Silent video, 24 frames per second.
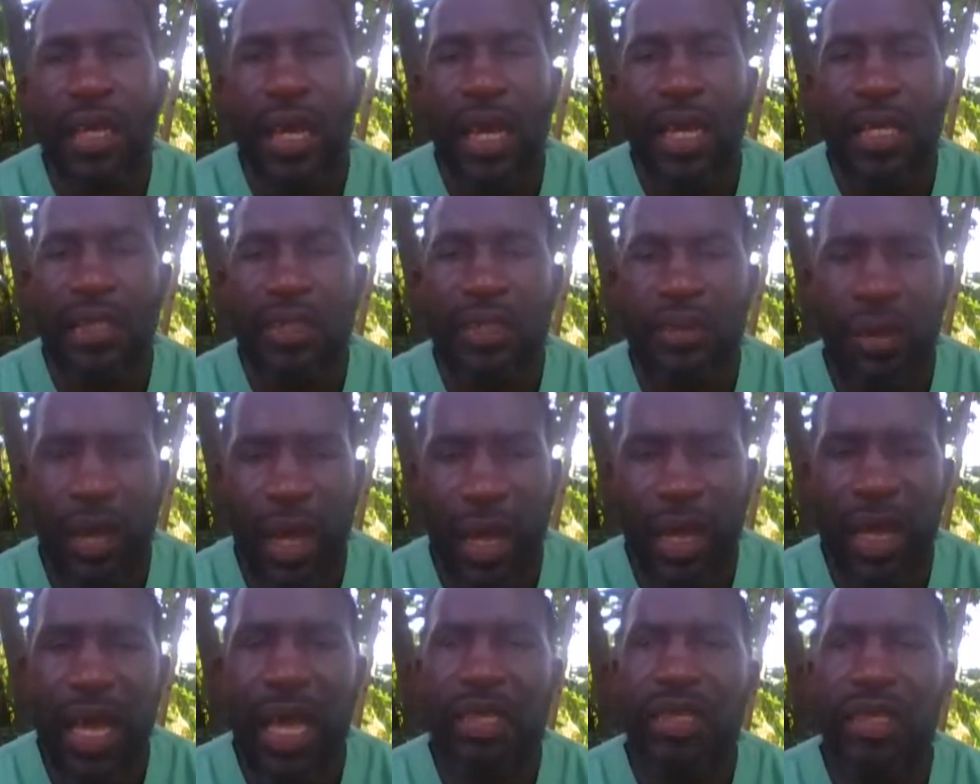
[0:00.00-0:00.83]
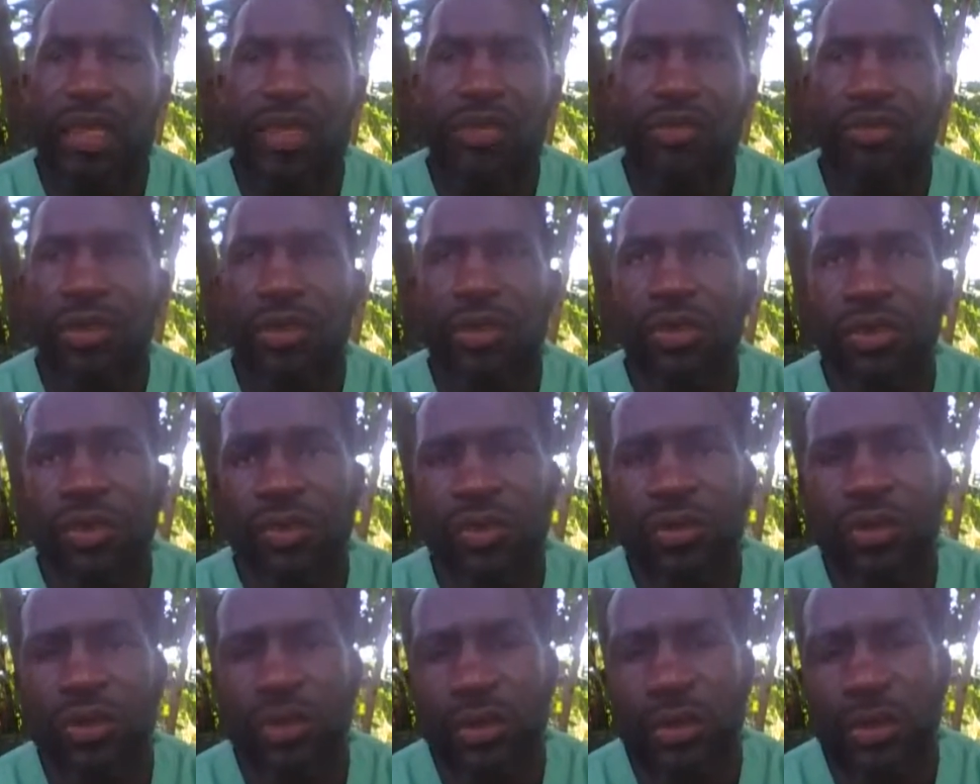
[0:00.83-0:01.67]
And so I got
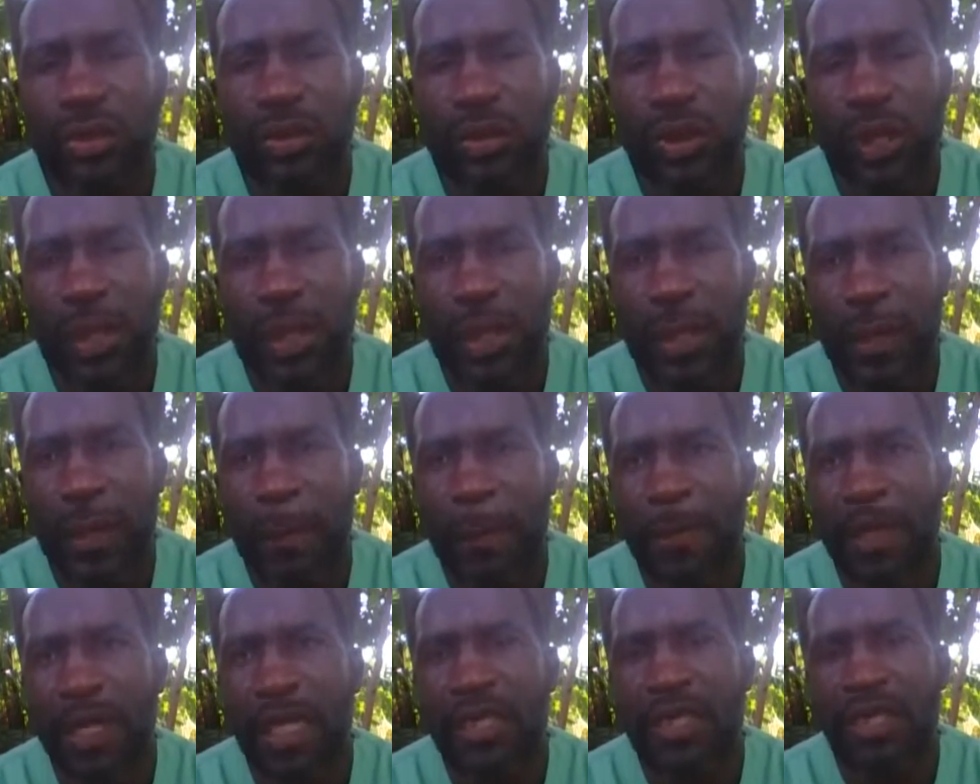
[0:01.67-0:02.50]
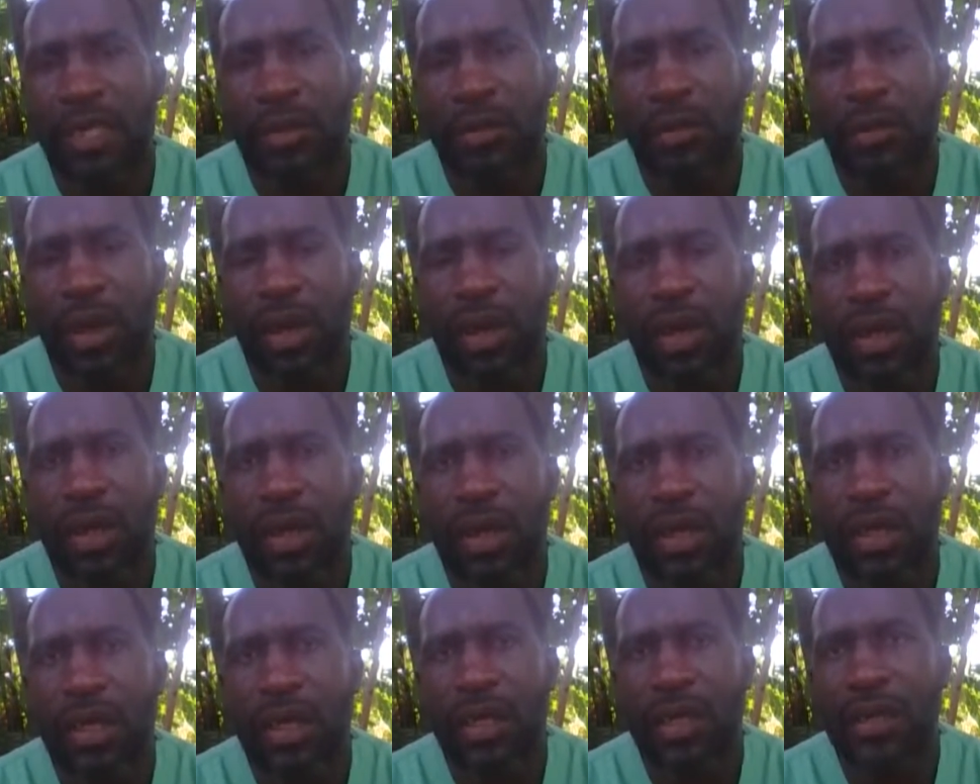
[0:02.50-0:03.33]
introduced to eating raw
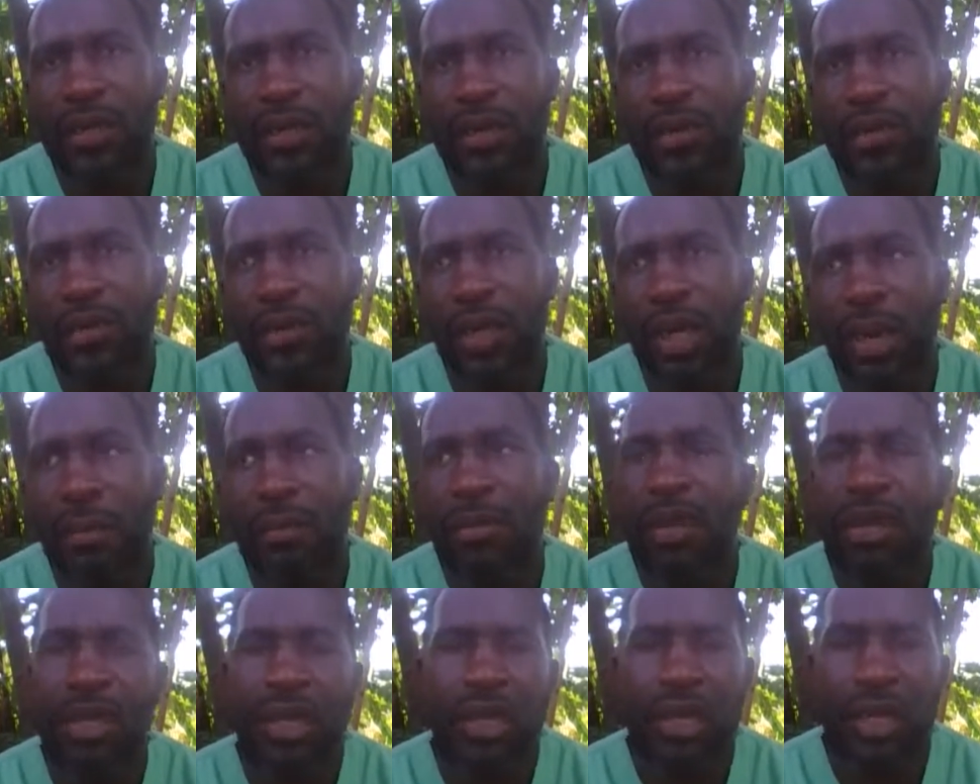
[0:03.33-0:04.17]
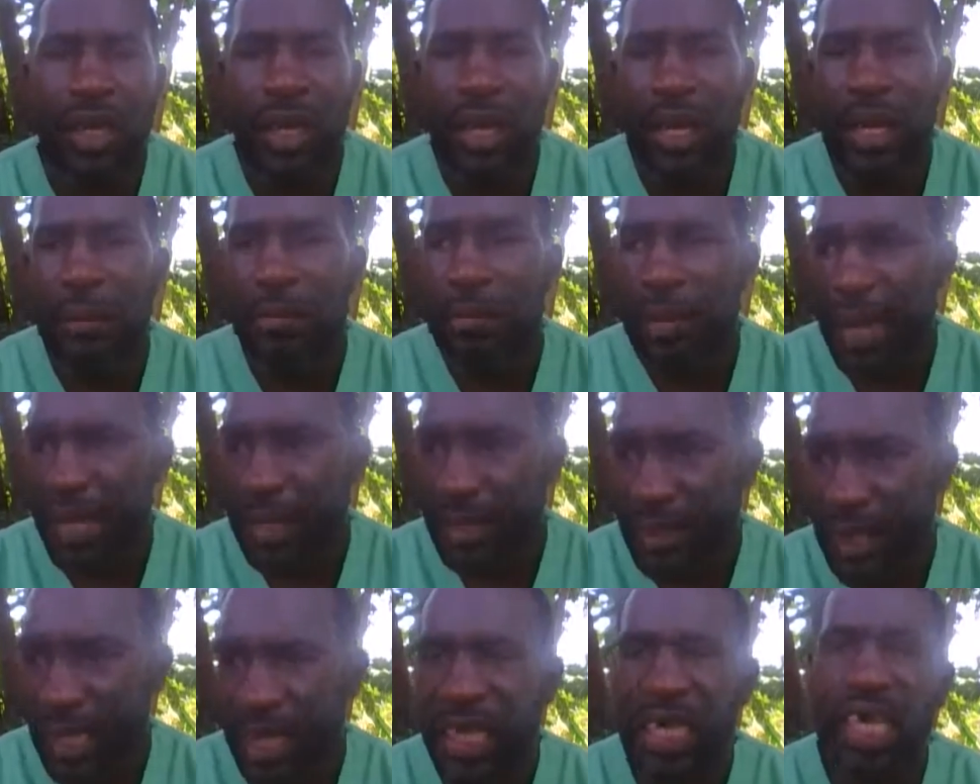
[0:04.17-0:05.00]
through him by
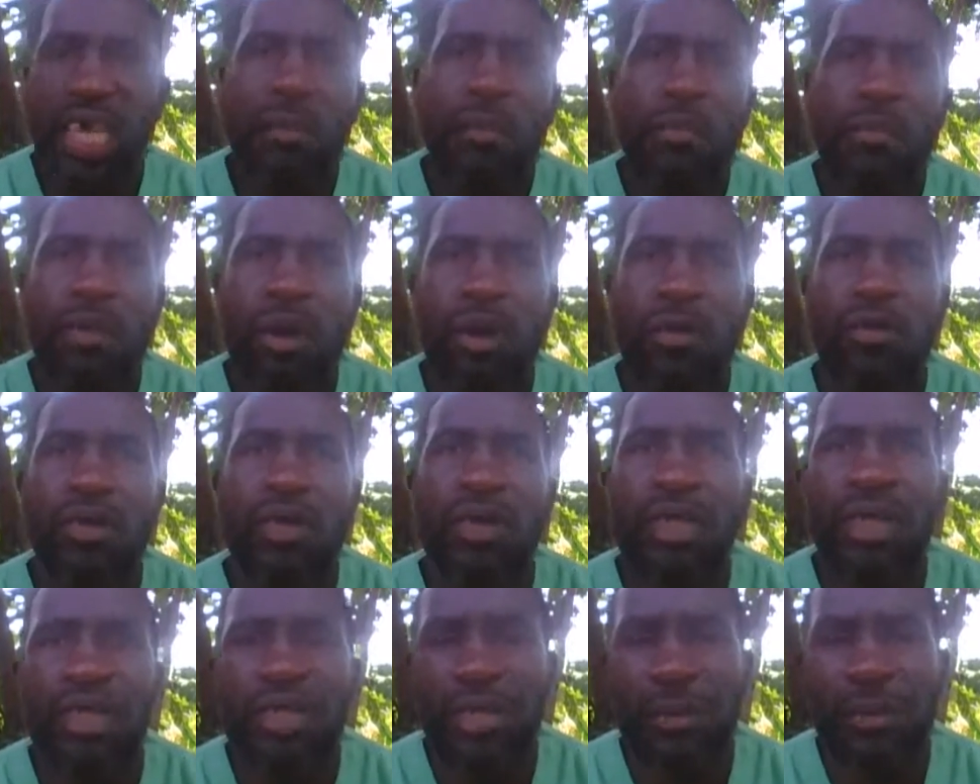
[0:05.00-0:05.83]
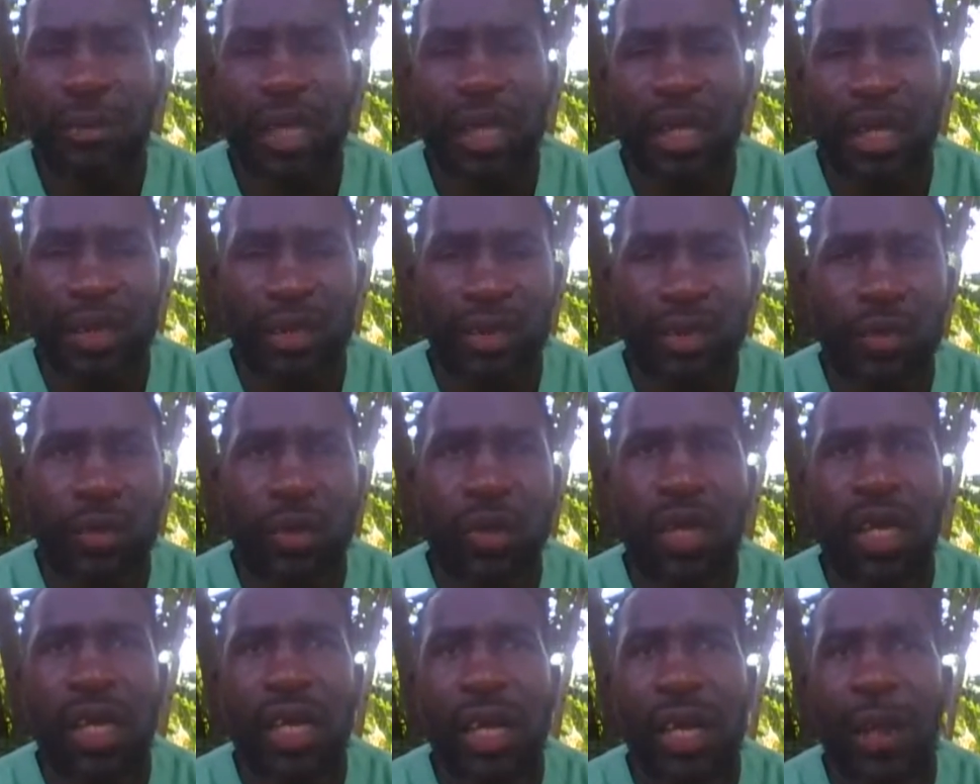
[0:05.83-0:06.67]
taking him around Jamaica,
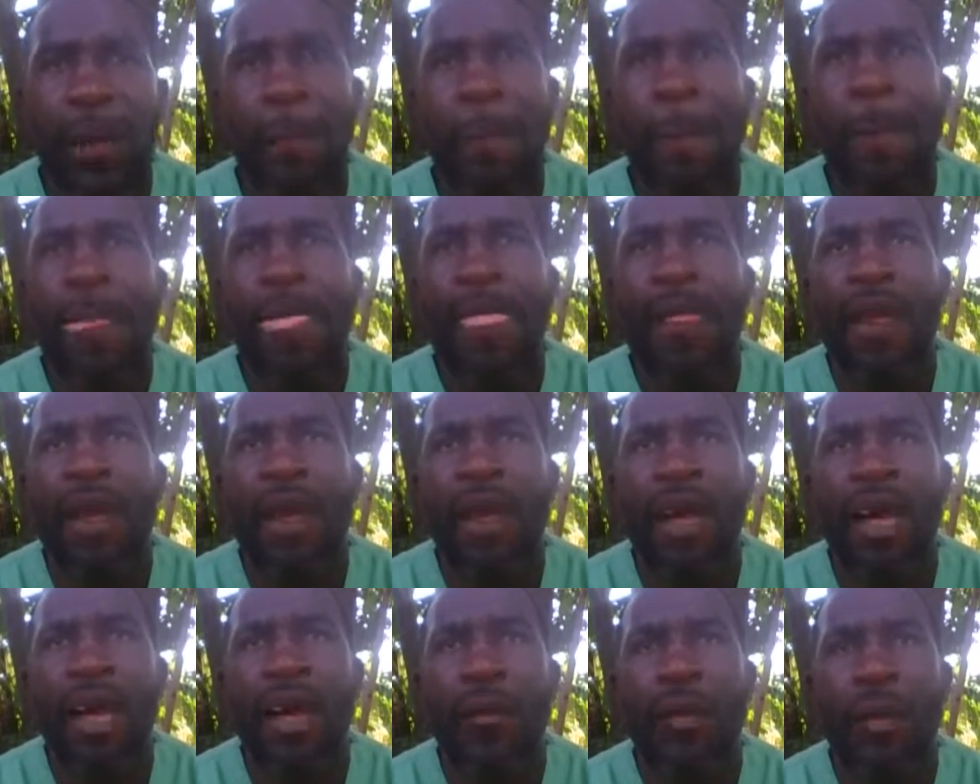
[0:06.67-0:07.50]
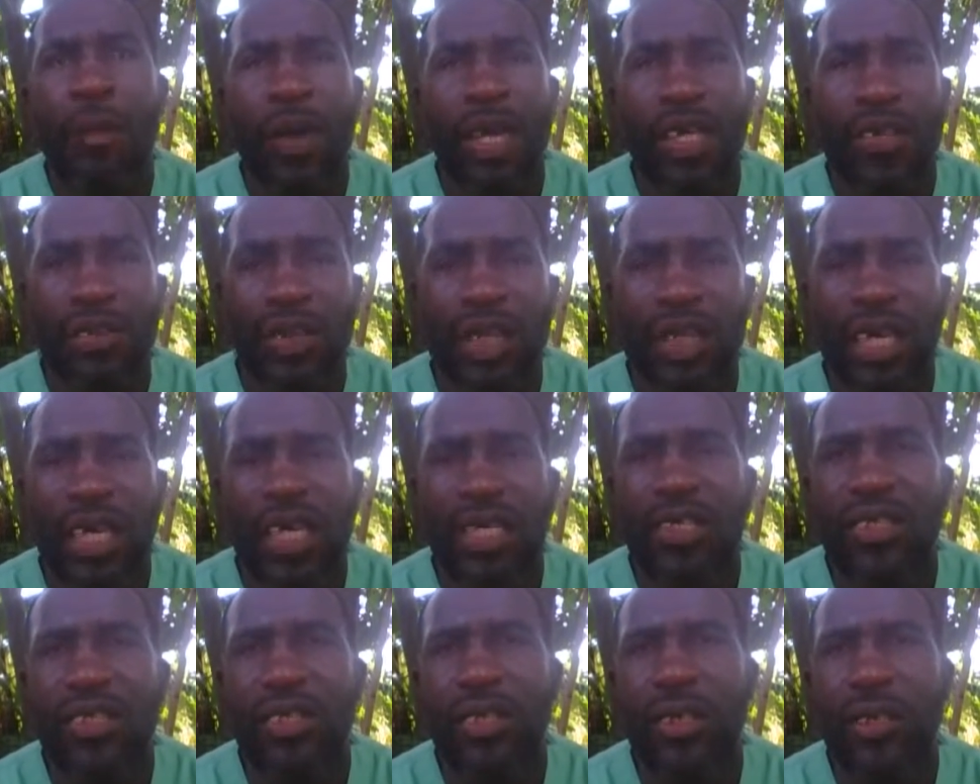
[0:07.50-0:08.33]
touring him. We went to
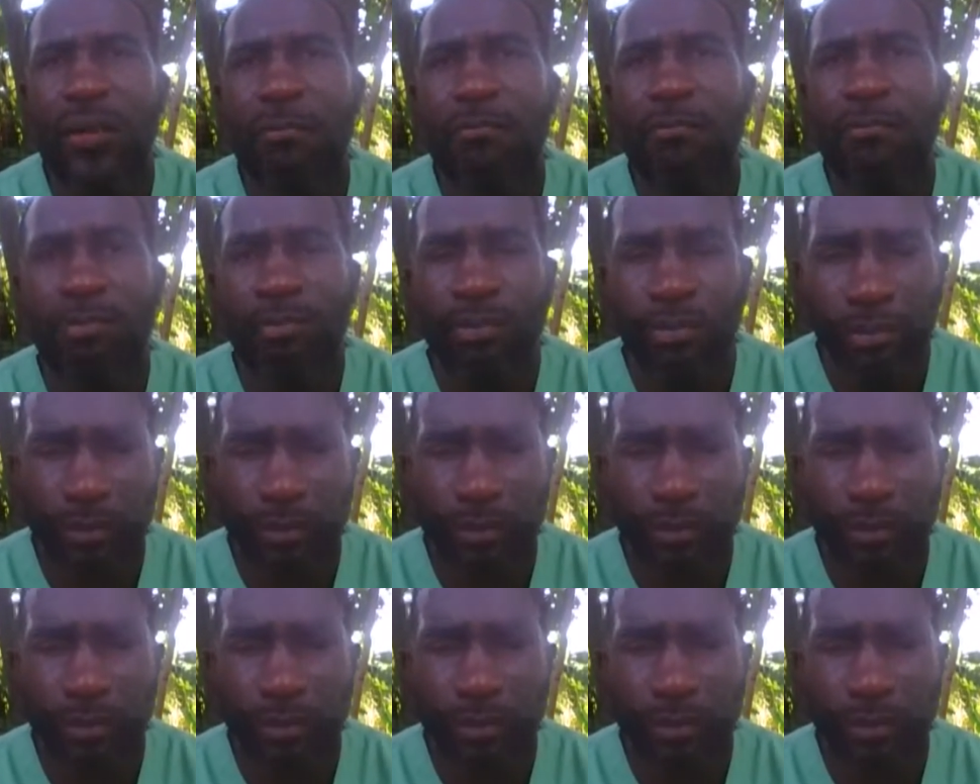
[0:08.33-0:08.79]
Kingston.